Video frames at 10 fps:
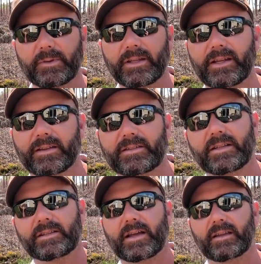Please
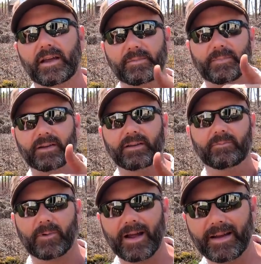click that like button
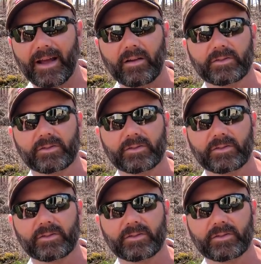right now.